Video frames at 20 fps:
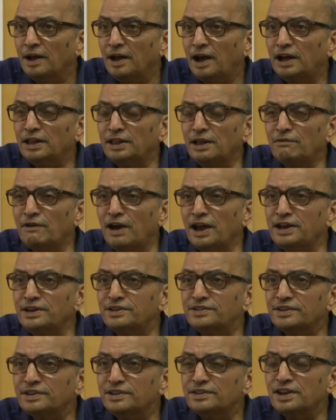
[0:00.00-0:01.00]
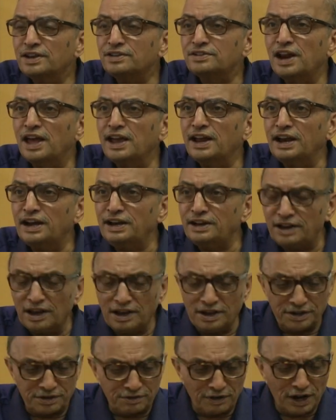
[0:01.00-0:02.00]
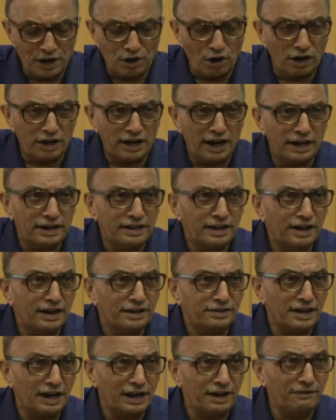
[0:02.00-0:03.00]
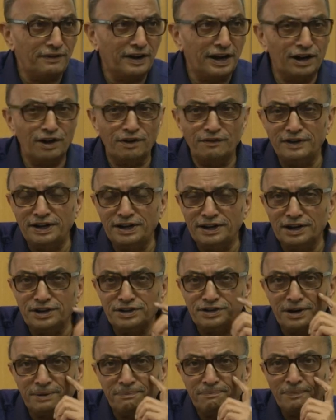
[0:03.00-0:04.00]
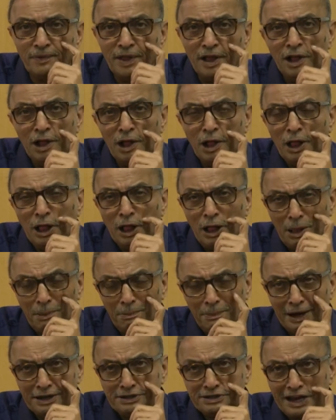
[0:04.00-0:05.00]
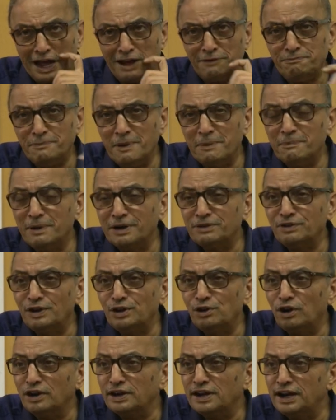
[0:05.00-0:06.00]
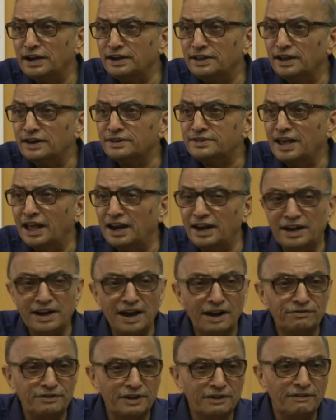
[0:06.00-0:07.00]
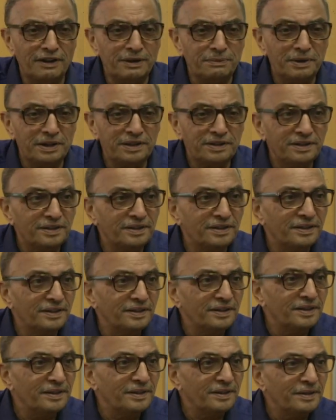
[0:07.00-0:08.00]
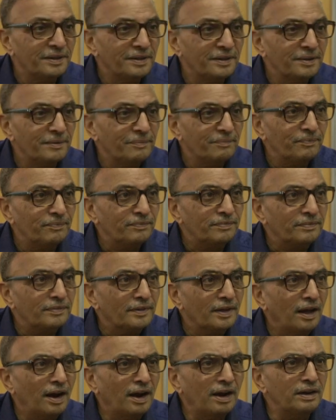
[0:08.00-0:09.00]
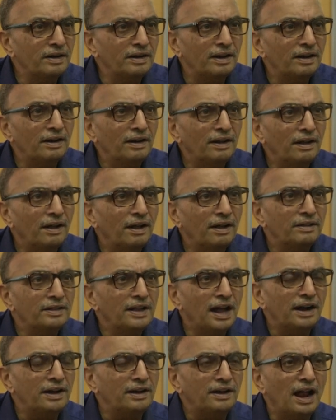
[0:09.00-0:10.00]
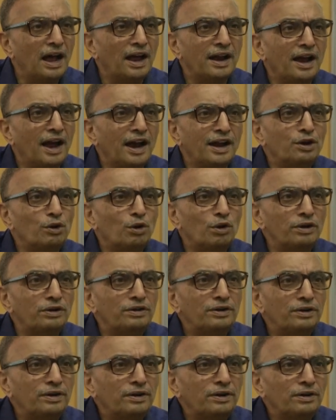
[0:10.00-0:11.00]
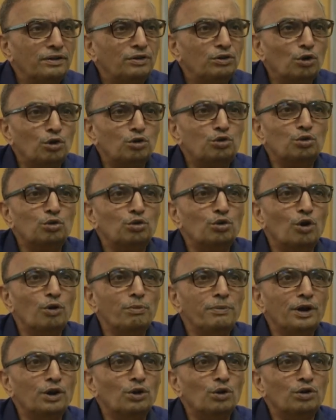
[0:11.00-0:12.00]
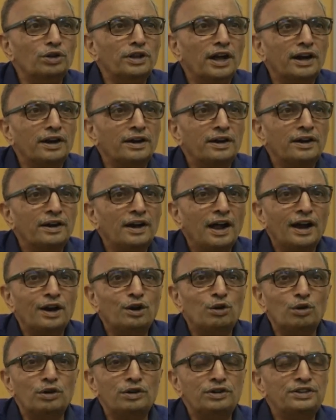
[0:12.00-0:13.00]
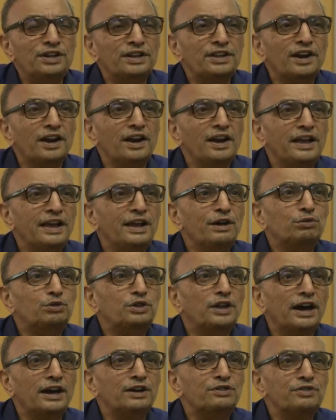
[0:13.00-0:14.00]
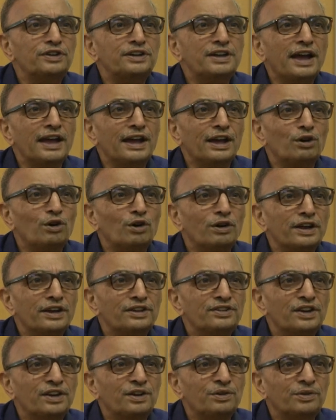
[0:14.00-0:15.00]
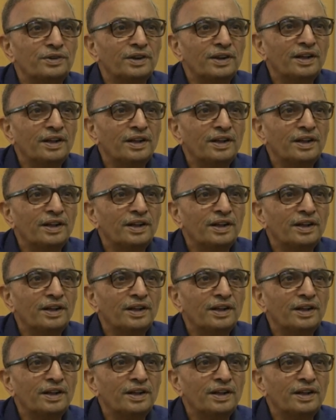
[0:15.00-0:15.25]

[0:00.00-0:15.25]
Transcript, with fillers: otherwise just like interns will not get their certificate of internship my staff members will not get their salary after one month and that I, I don't, those who know me know that I don't generally give threats which I cannot execute.